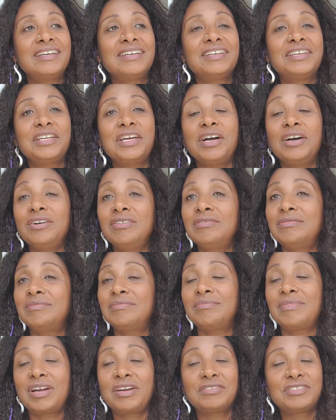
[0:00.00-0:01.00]

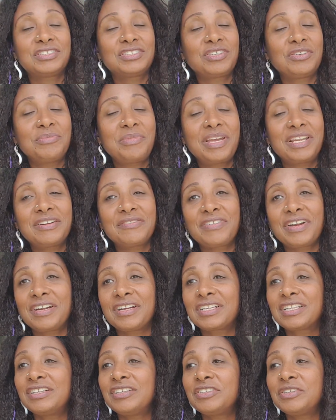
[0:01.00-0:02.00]
My oversoul made it very
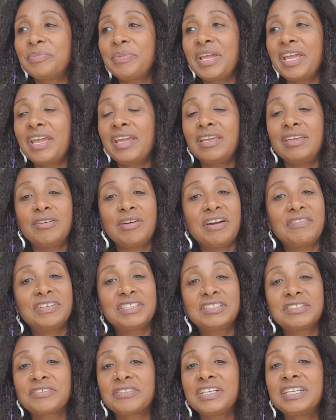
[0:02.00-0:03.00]
clear to me. You have a
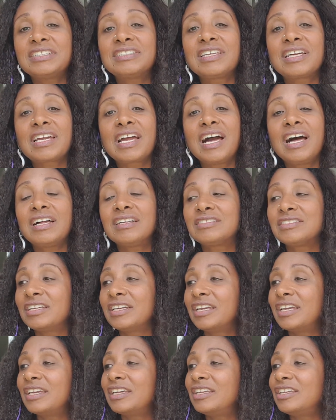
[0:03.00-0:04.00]
degree in
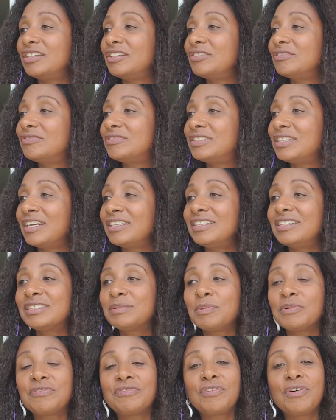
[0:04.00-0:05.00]
psychology. You've done this
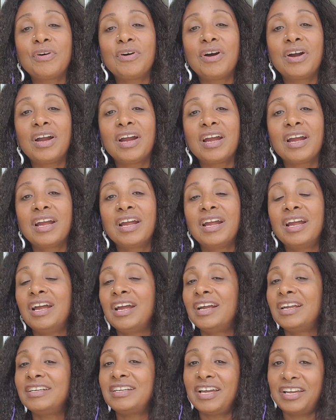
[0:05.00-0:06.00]
before.
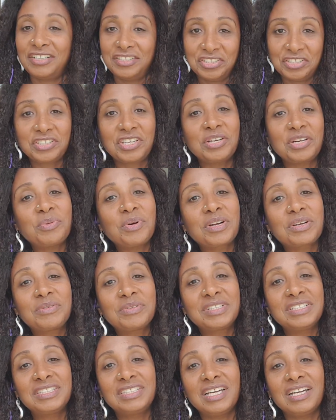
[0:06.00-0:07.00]
Now you're just going to work
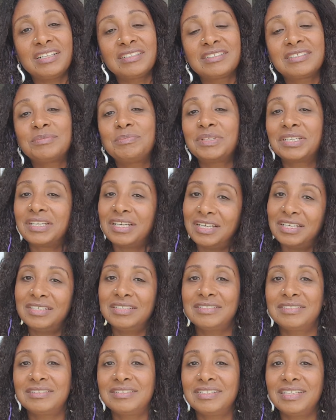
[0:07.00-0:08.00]
with adults,
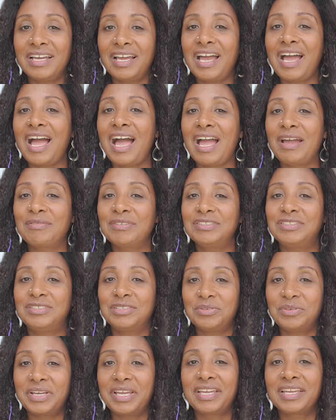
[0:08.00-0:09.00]
because I was
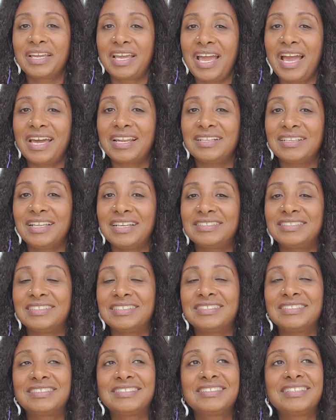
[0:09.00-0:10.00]
doing
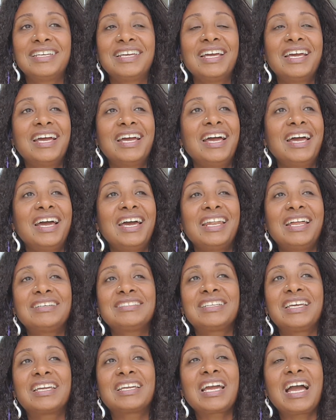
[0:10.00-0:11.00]
adolescents. And I
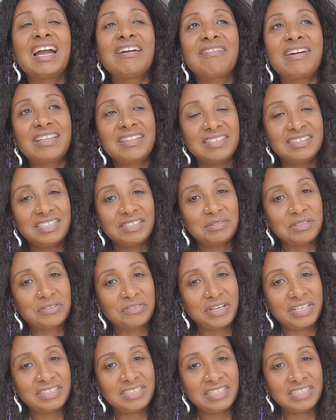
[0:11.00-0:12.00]
was like, I'd rather deal with
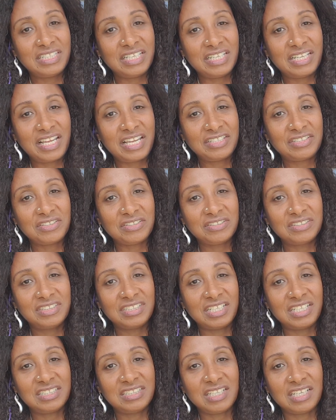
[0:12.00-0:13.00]
crazy teenagers
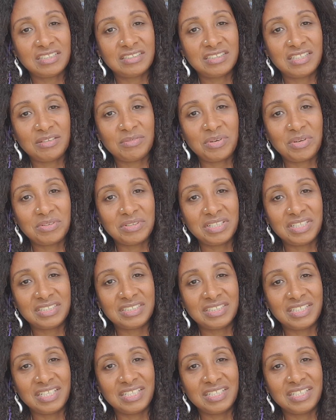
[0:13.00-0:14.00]
than adults that won't
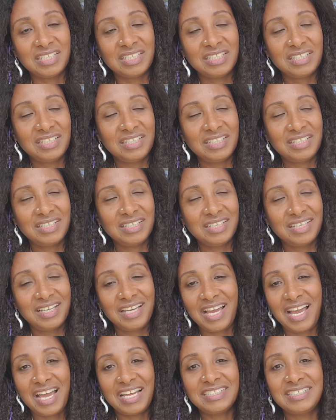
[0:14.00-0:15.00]
listen.
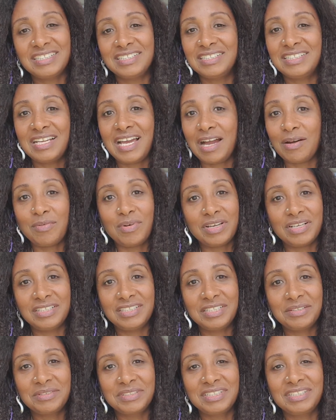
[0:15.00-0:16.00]
I did not want to
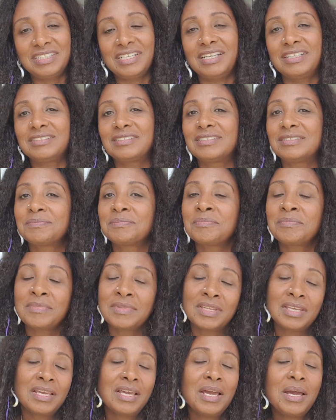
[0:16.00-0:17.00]
deal with adults.
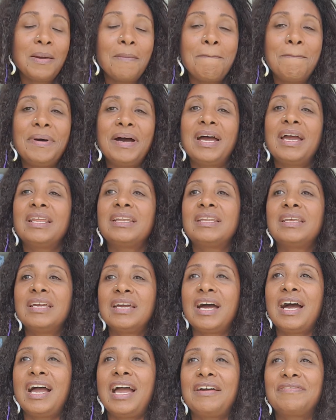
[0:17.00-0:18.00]
But
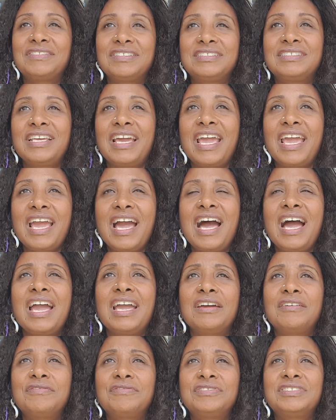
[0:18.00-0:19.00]
I have to say, I
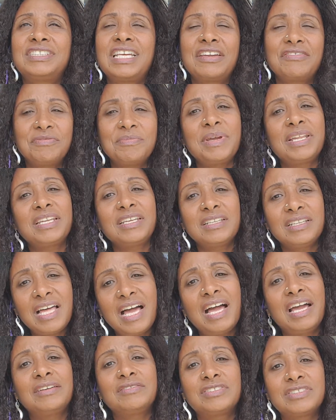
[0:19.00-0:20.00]
have saved many
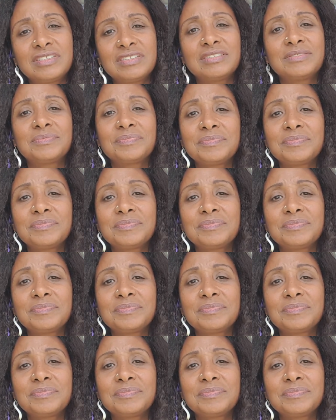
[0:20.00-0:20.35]
lives.